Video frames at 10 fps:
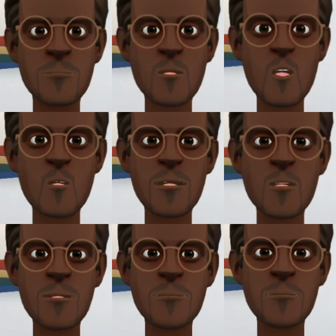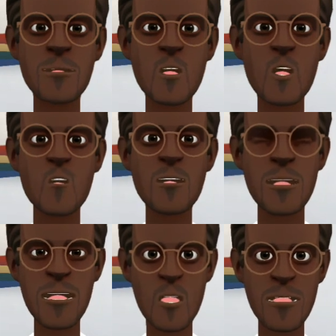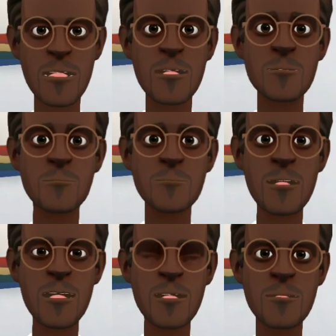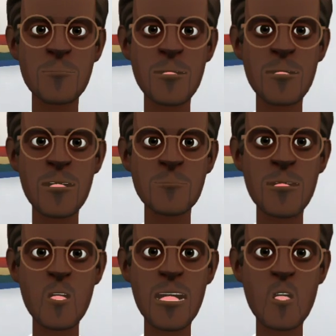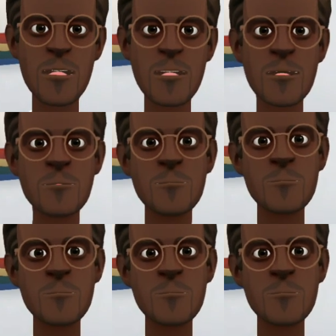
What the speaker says: Also, do not forget to like, share and subscribe to our channel.